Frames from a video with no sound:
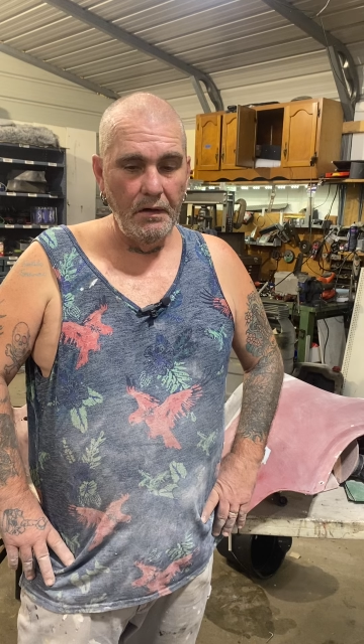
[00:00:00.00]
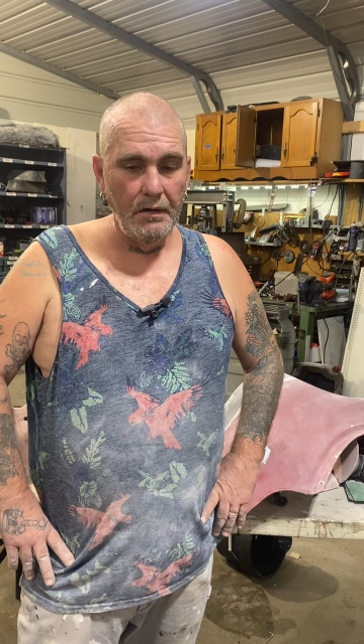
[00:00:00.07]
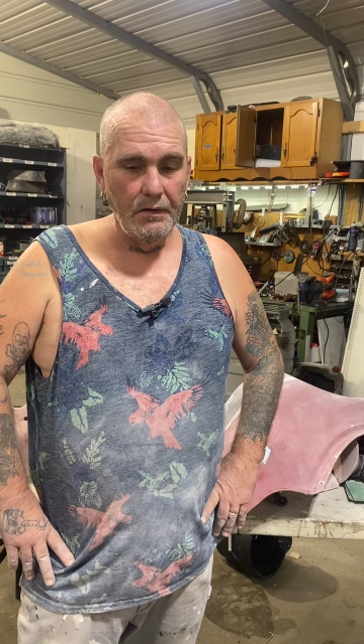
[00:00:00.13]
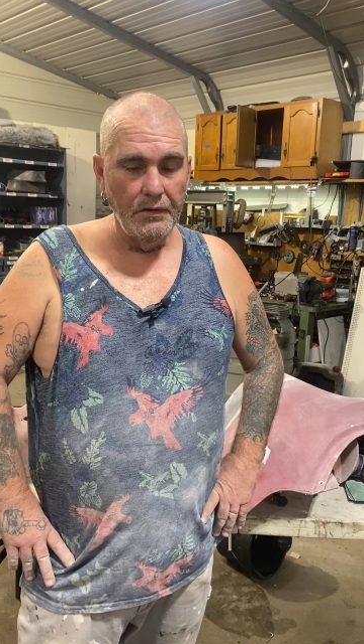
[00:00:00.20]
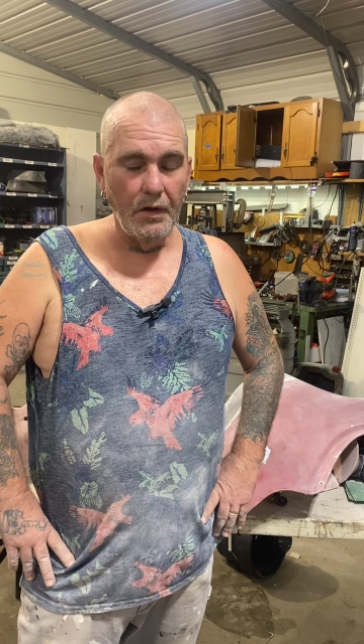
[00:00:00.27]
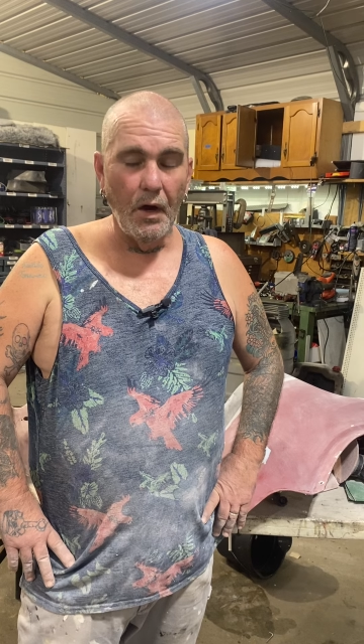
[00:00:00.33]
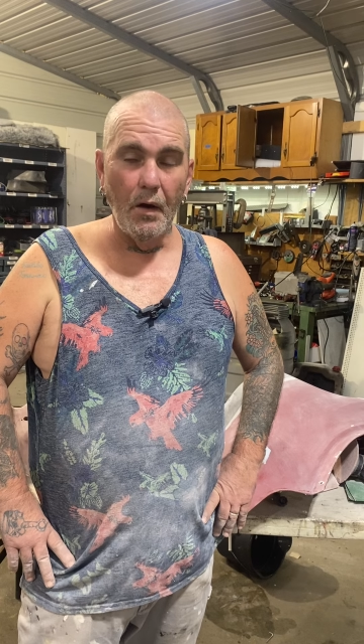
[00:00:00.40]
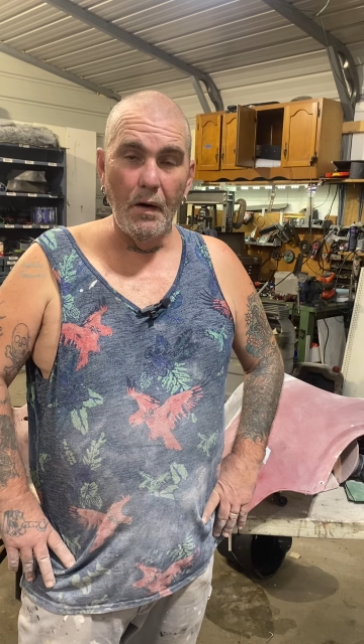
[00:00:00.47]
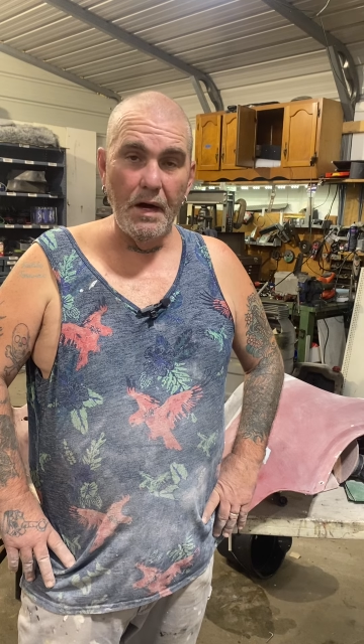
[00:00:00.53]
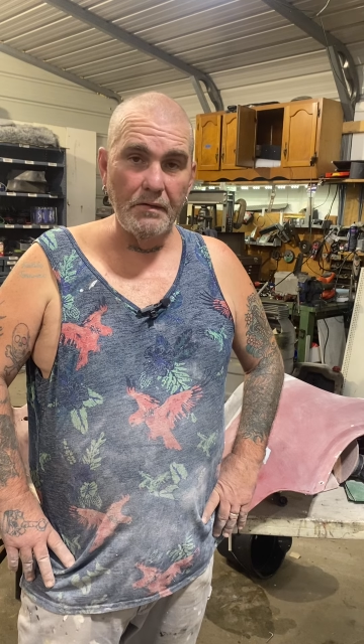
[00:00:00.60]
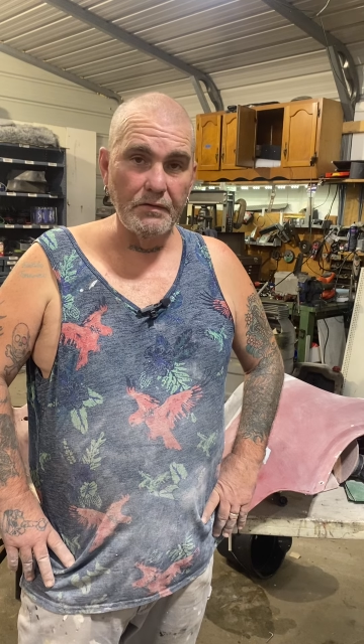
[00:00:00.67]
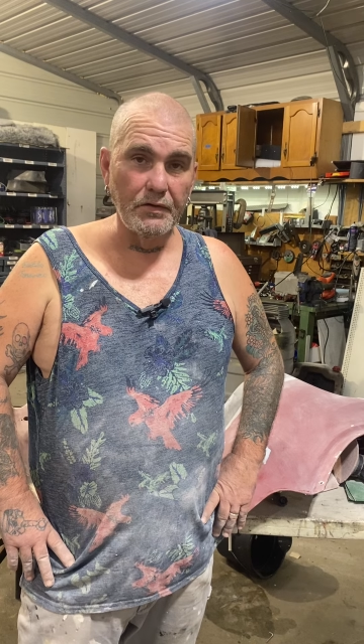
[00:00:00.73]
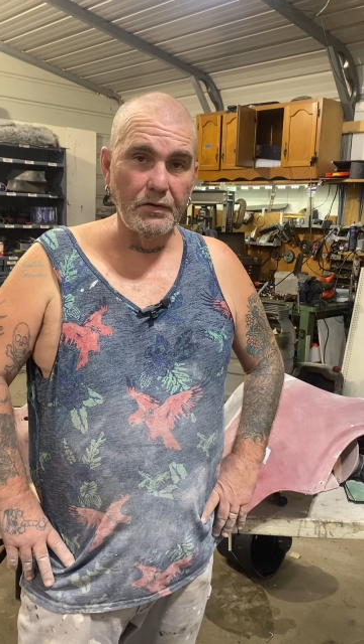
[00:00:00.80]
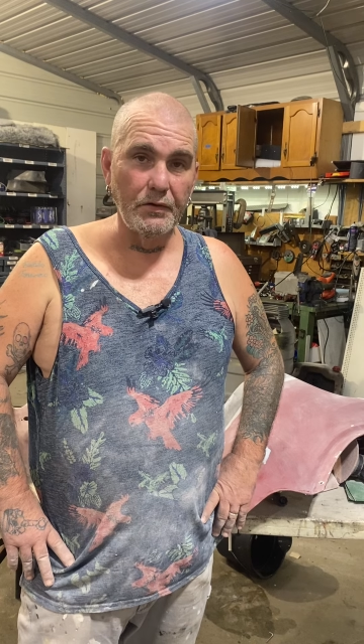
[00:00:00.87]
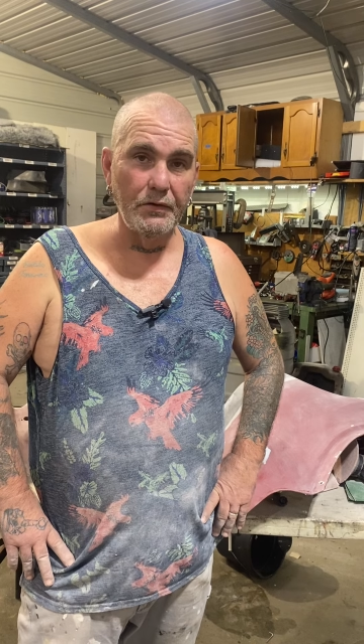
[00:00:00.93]
y'all have
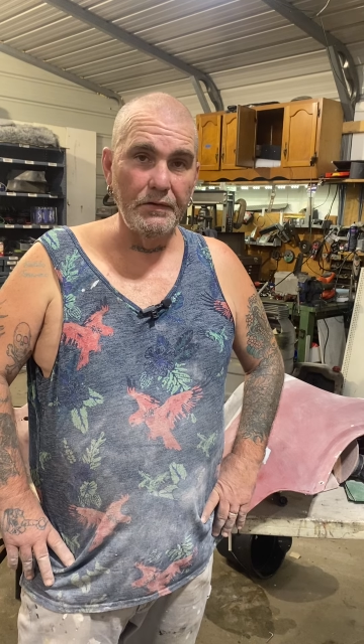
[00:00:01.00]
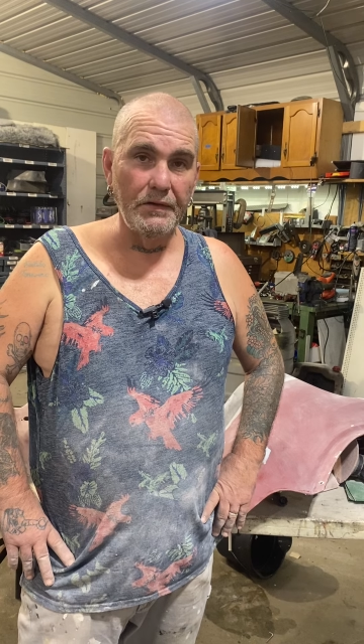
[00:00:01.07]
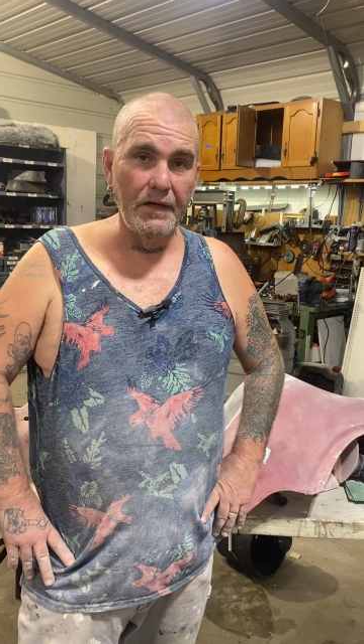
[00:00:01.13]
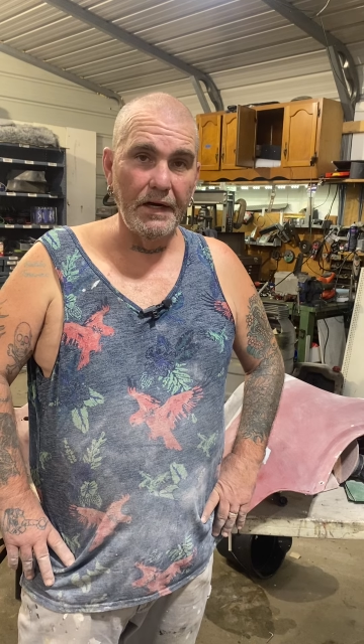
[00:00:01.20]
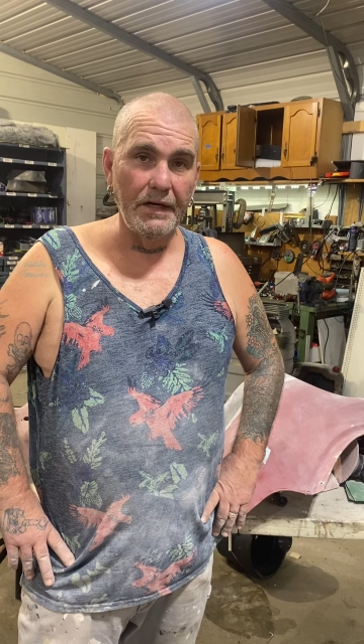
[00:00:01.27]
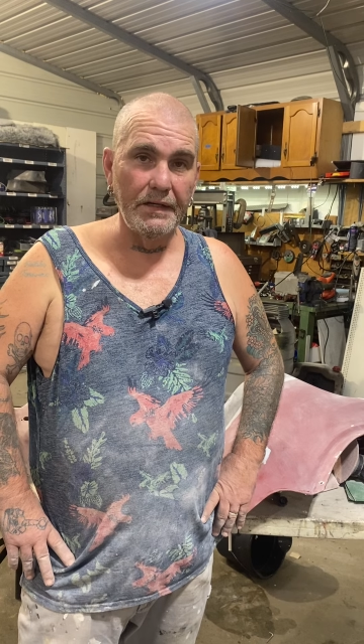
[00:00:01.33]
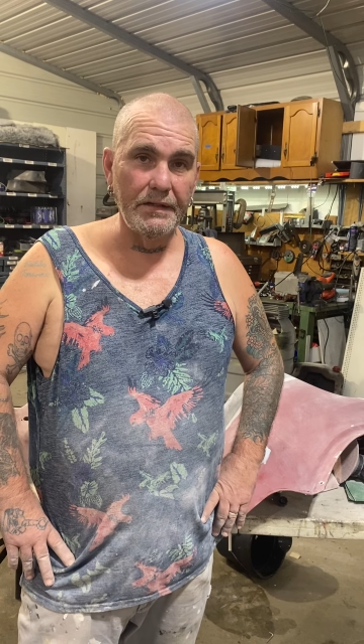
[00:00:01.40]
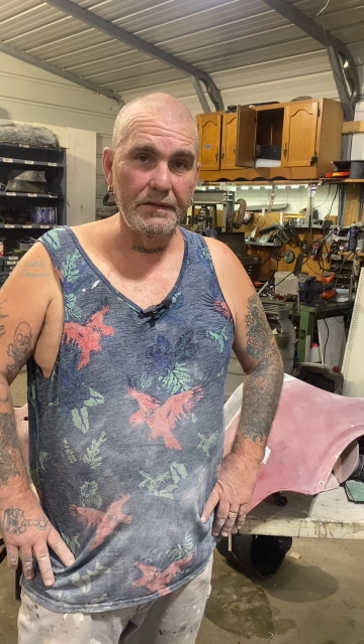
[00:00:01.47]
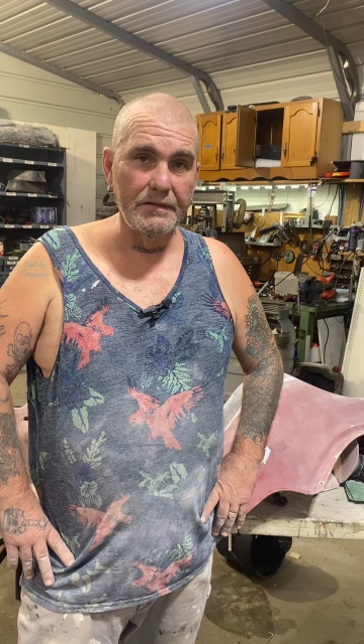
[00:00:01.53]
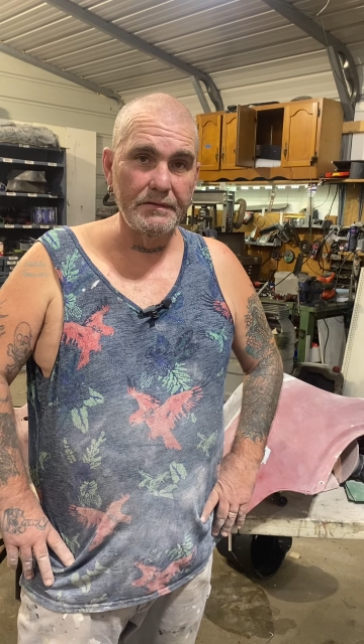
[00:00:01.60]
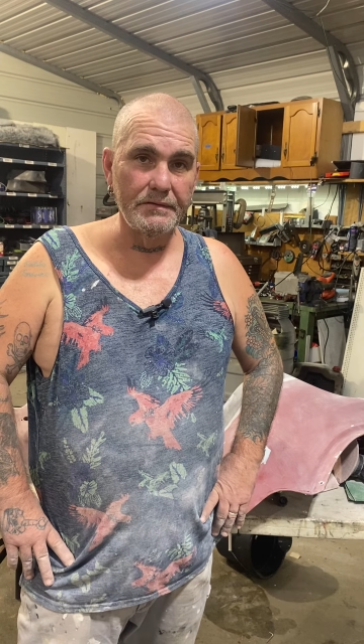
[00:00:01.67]
a good night